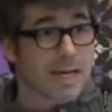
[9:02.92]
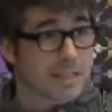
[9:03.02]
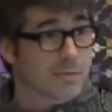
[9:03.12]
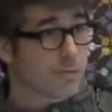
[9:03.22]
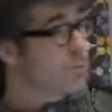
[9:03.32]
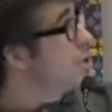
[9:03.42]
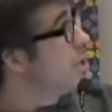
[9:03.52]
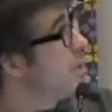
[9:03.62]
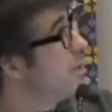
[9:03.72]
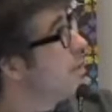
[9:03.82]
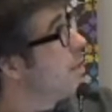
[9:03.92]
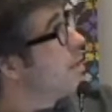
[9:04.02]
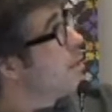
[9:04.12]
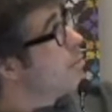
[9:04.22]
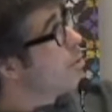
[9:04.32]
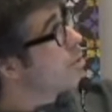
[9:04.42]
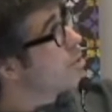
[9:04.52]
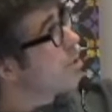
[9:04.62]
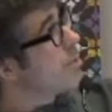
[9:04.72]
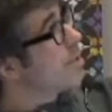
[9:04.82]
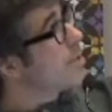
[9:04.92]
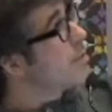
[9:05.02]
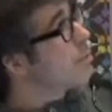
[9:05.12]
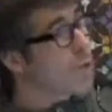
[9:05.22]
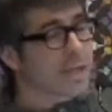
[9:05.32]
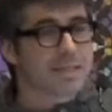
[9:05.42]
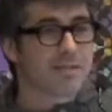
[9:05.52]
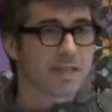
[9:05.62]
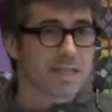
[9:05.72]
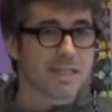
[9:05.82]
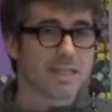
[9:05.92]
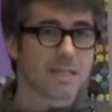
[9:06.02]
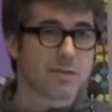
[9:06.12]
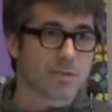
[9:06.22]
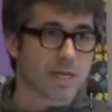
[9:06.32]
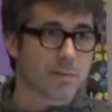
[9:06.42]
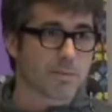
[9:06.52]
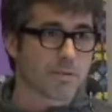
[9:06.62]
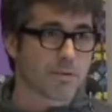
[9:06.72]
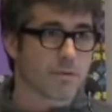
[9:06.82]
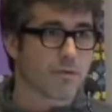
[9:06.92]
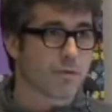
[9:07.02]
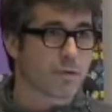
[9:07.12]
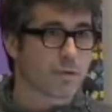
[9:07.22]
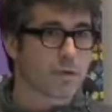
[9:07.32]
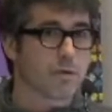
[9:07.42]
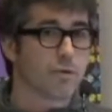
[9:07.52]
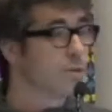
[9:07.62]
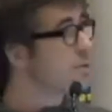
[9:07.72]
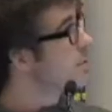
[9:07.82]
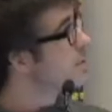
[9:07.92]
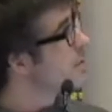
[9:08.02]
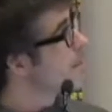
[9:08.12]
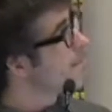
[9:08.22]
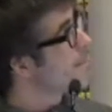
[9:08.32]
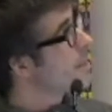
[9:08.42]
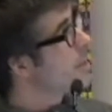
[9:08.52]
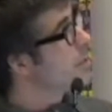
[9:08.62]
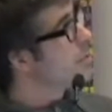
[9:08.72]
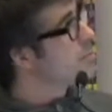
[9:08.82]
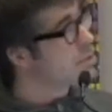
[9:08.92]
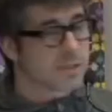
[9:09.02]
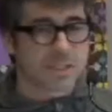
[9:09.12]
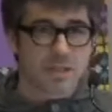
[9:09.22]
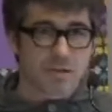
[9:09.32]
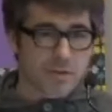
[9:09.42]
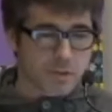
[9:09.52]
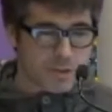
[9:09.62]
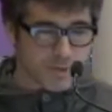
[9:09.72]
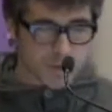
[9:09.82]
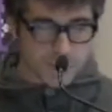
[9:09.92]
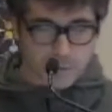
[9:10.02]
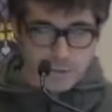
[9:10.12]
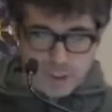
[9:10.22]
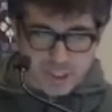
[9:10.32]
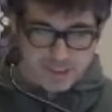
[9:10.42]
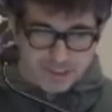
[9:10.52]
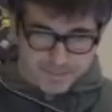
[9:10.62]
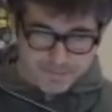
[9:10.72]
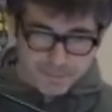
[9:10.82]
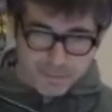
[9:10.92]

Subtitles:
as for machine, but some are relatively easy to tap for humans, but still very difficult for machines.